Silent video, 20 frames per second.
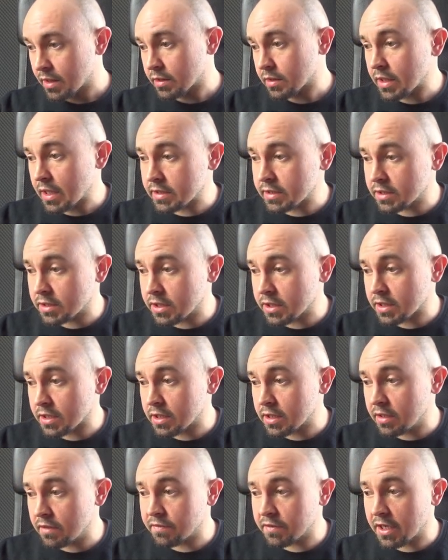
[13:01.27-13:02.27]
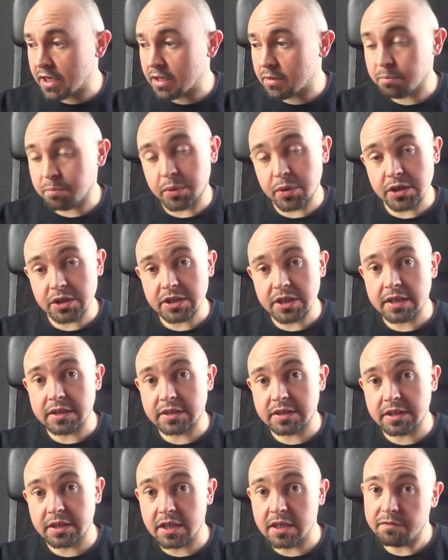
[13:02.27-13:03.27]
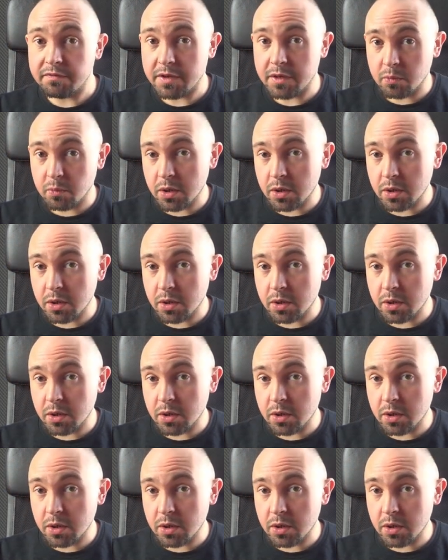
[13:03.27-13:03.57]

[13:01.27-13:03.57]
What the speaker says: Let's just leave git push and see if it